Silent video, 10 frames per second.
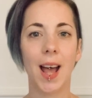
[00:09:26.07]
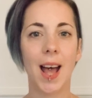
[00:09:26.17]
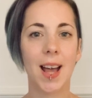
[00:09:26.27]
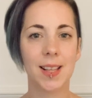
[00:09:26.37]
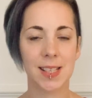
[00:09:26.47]

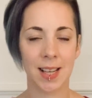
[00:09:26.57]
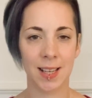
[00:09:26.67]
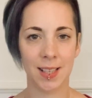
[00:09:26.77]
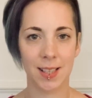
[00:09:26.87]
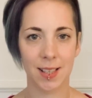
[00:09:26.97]
and in,
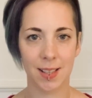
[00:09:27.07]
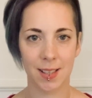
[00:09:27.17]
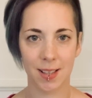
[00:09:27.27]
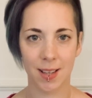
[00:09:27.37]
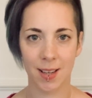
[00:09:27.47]

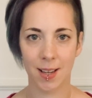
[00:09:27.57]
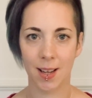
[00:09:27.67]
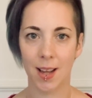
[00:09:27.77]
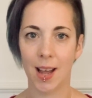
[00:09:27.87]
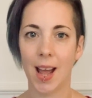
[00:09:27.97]

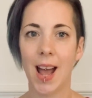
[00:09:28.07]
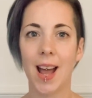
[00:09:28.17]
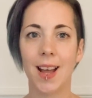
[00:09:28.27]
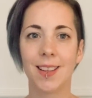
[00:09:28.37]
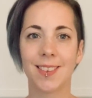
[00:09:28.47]

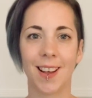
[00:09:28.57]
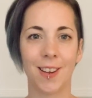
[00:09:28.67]
and out.